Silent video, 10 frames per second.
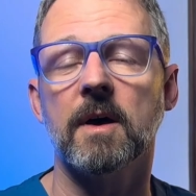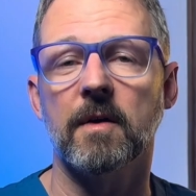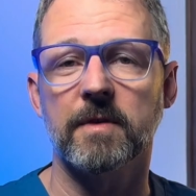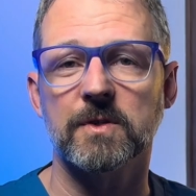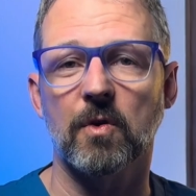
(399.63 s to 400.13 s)

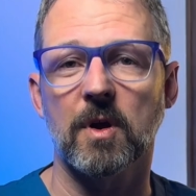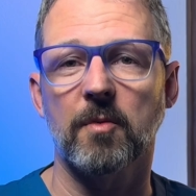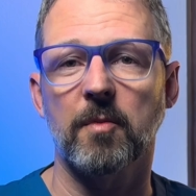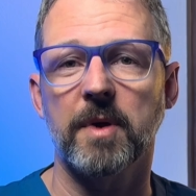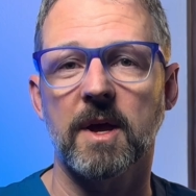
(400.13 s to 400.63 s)
of this
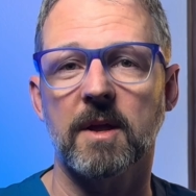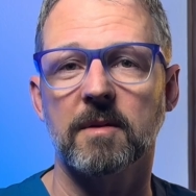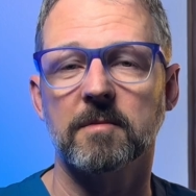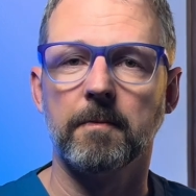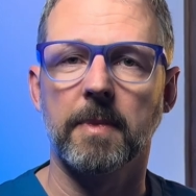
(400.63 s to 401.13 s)
horrible pain.
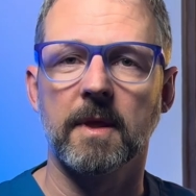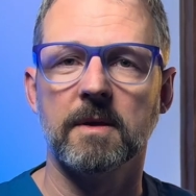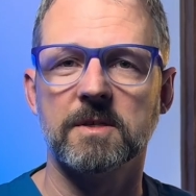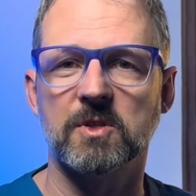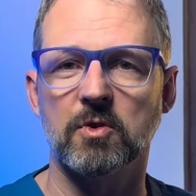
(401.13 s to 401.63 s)

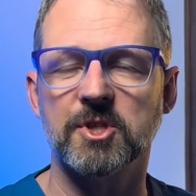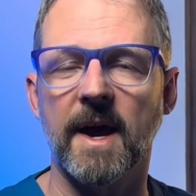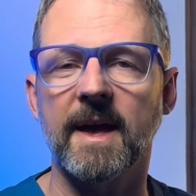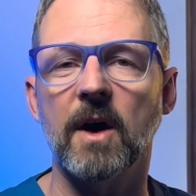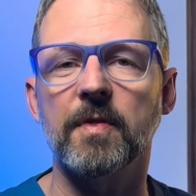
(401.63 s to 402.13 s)
So
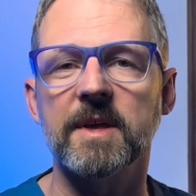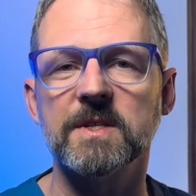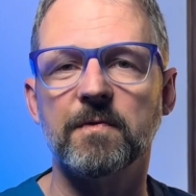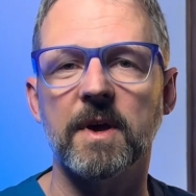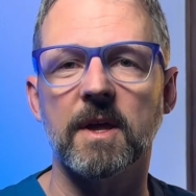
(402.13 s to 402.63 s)
check out
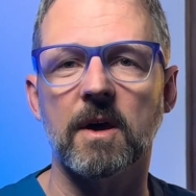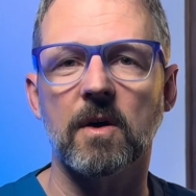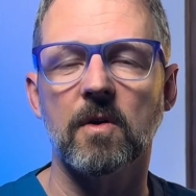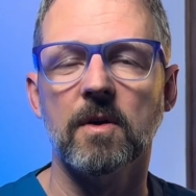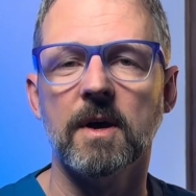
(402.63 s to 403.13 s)
this
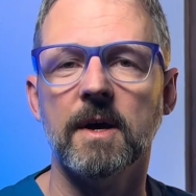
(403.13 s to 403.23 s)
video